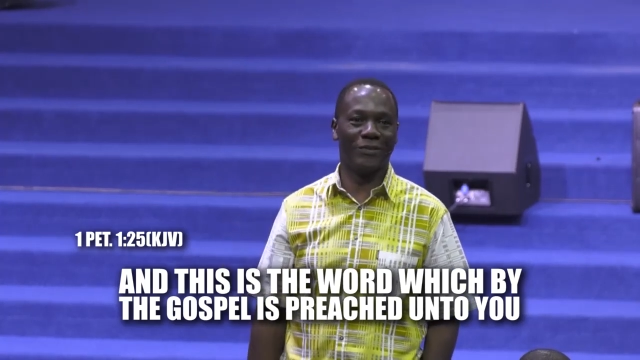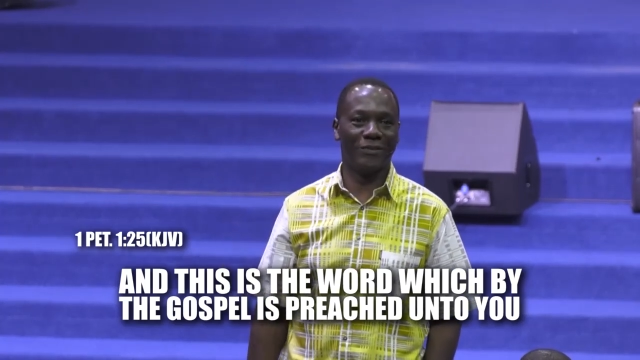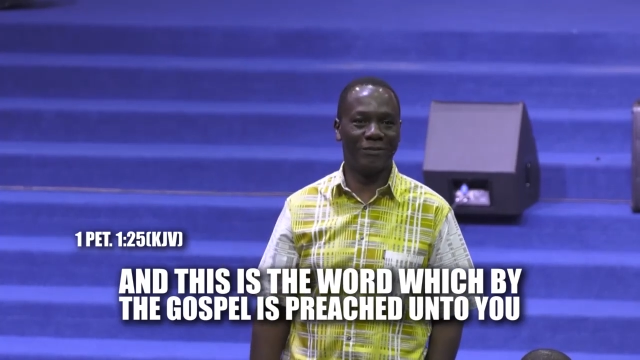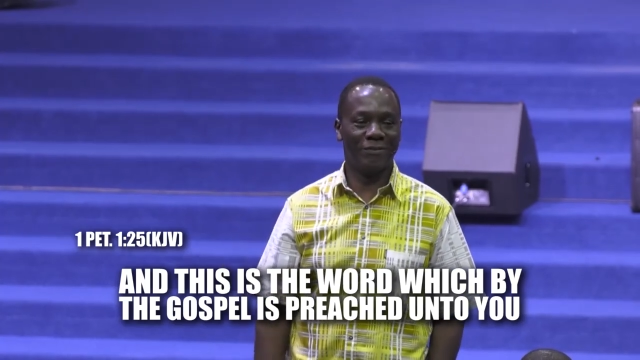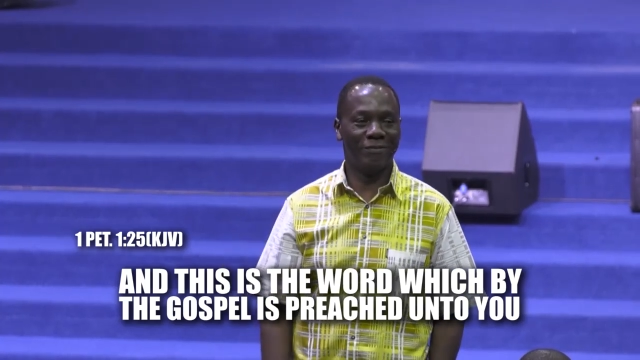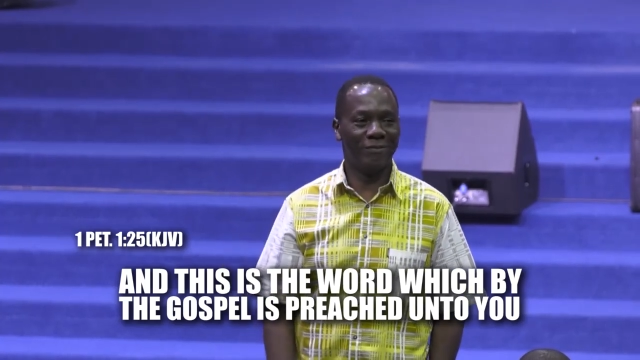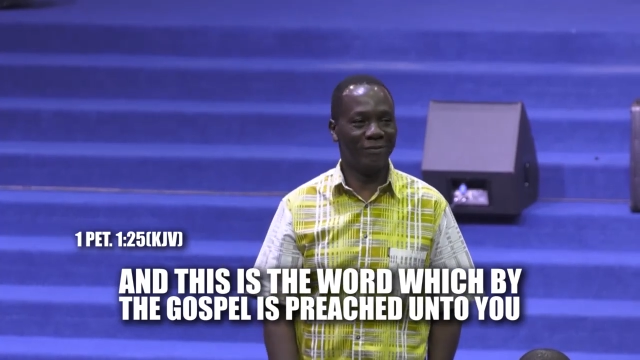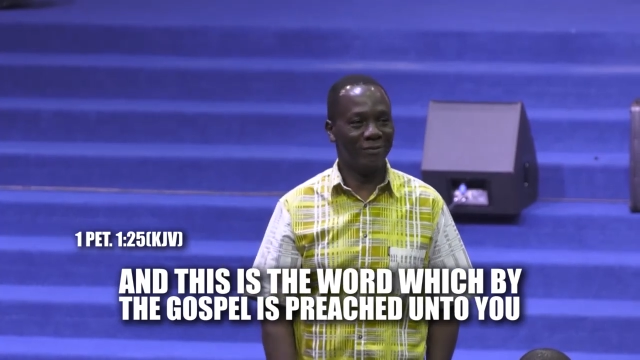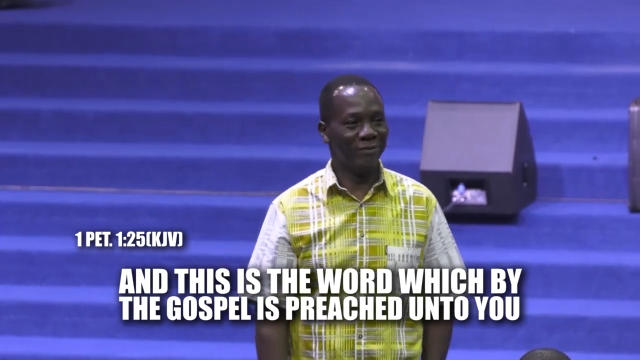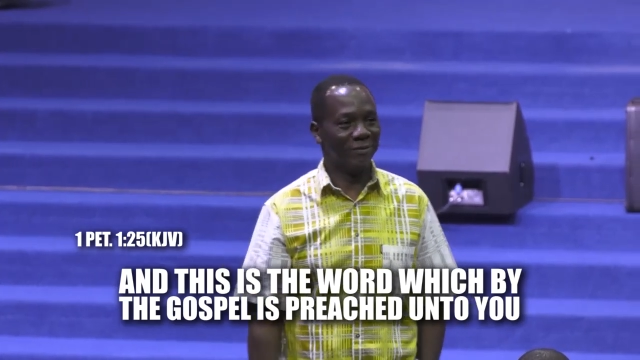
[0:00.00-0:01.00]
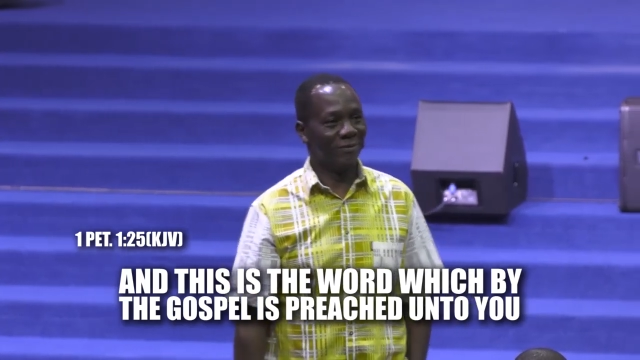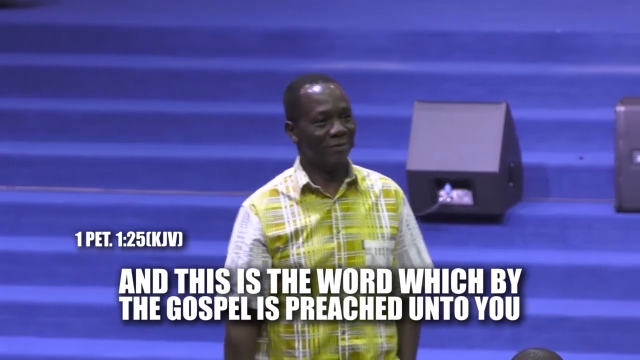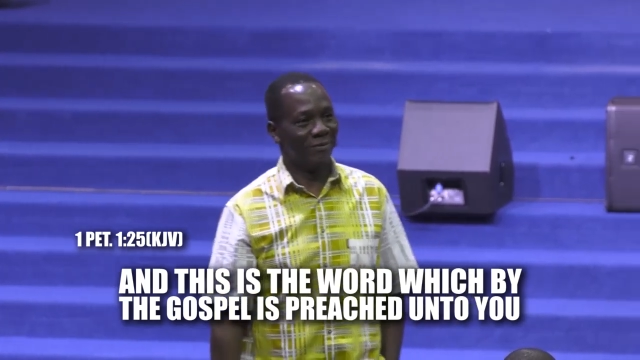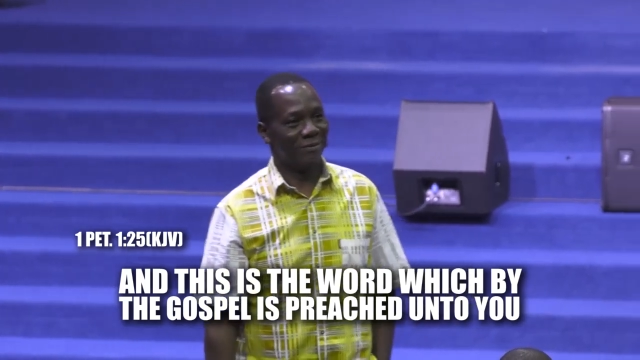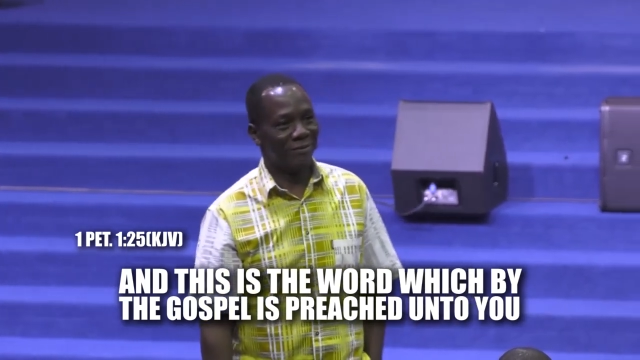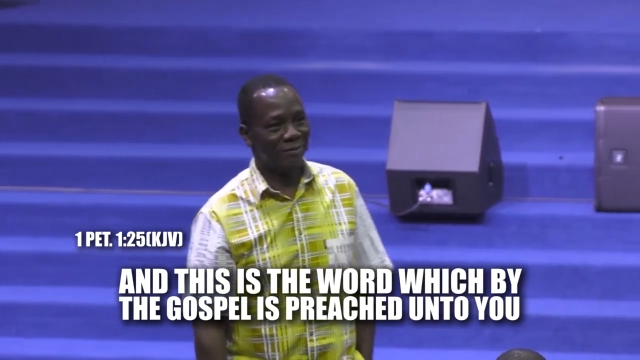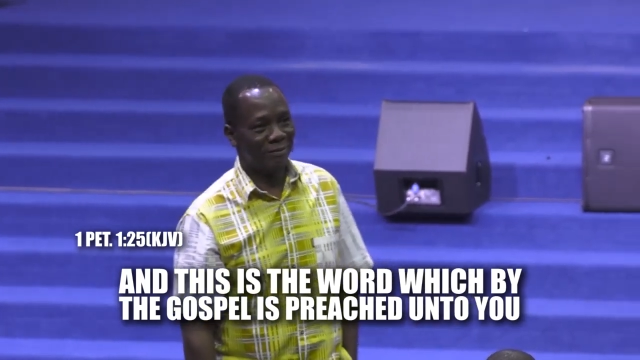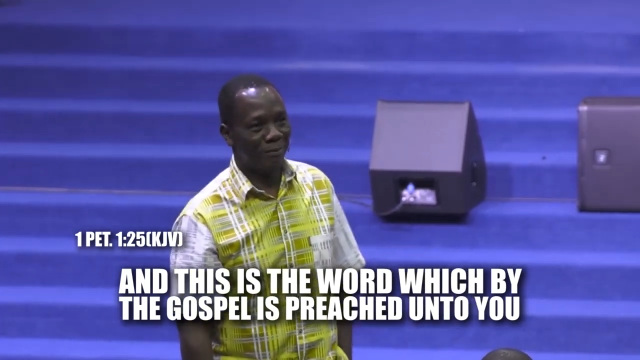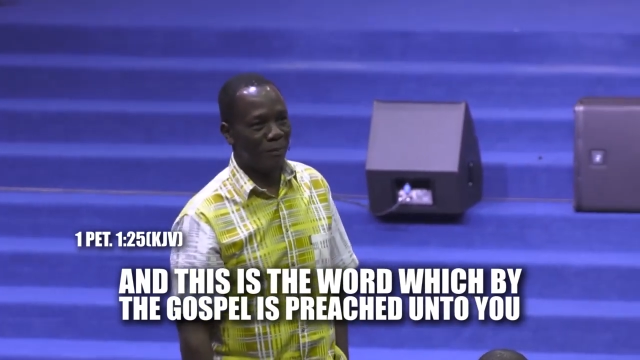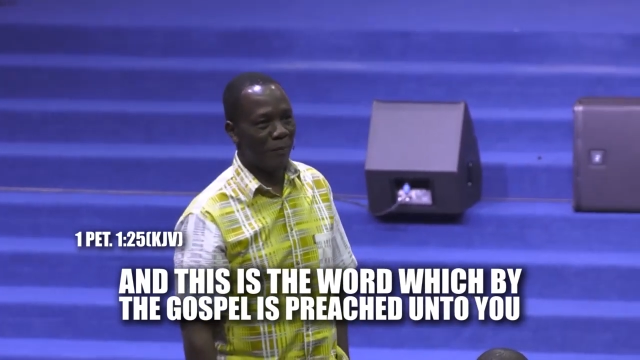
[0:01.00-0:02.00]

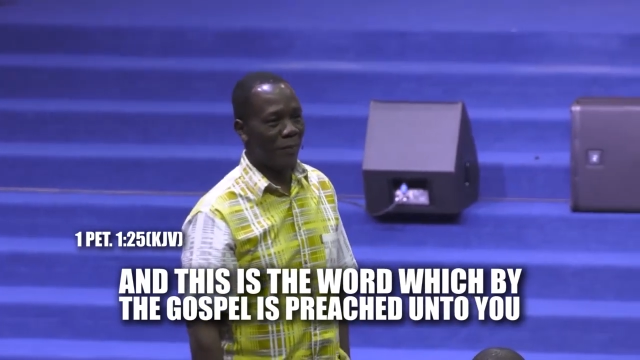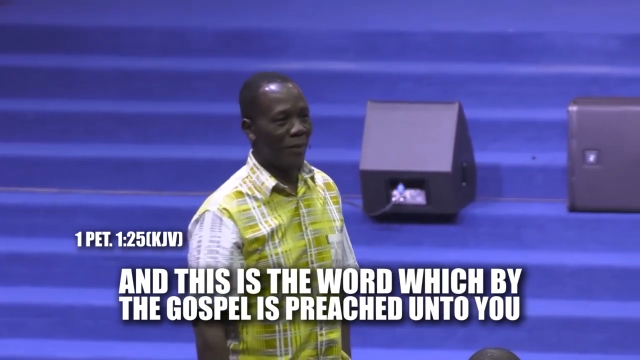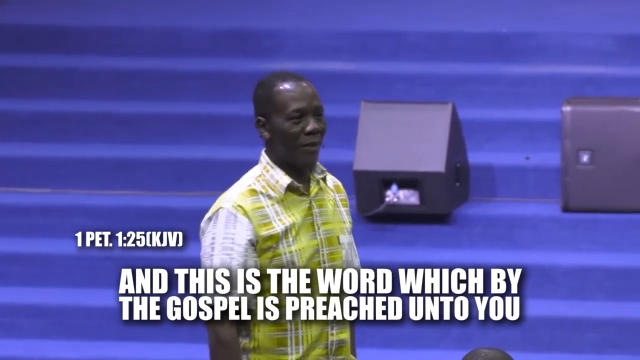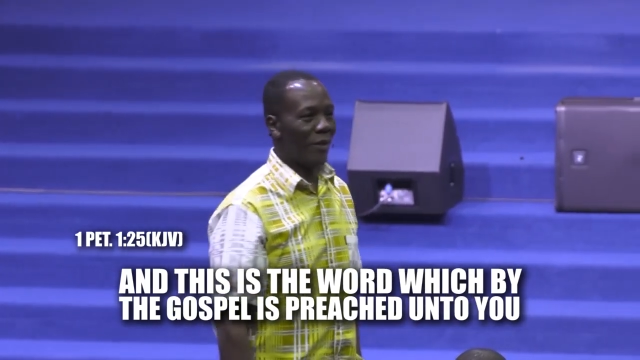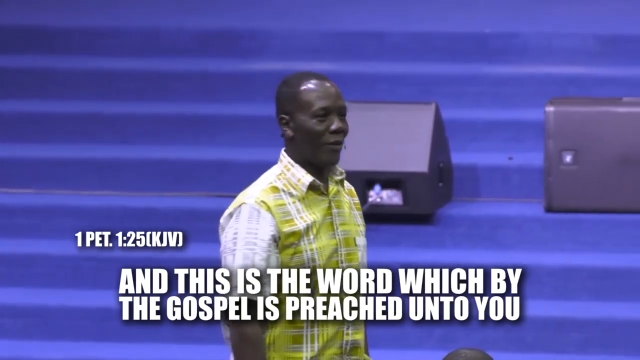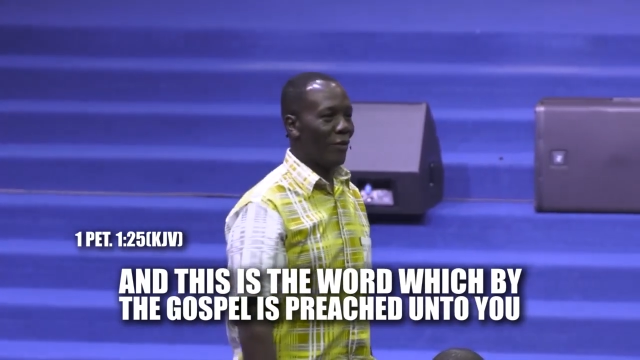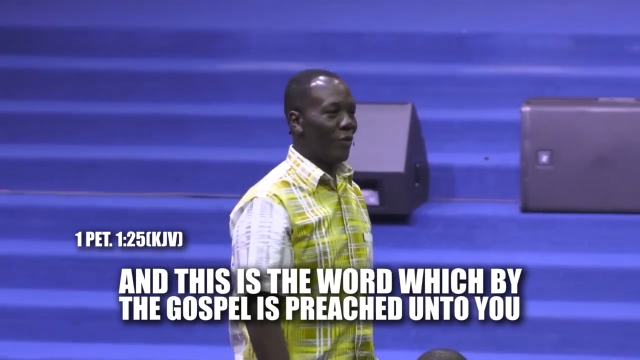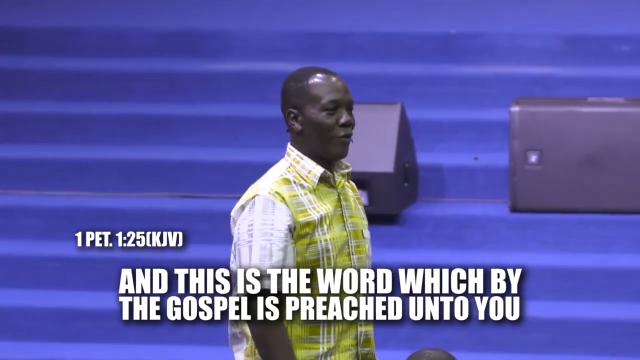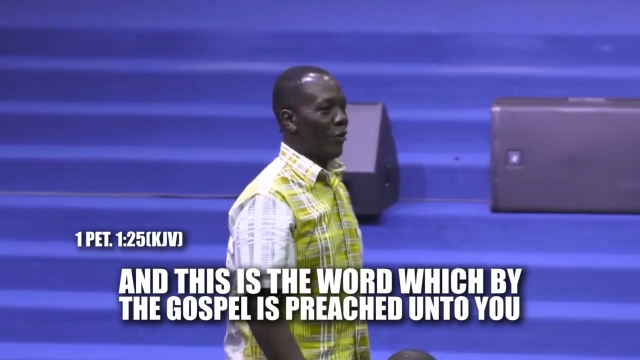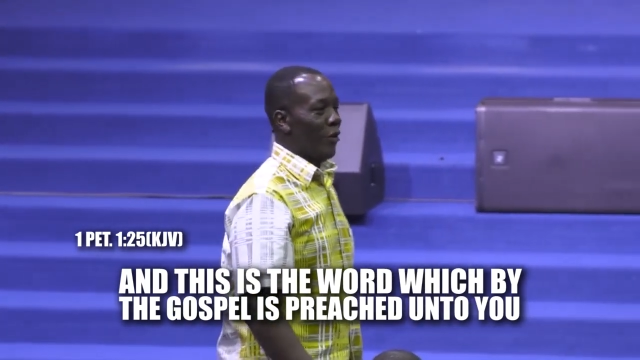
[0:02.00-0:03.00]
[no speech]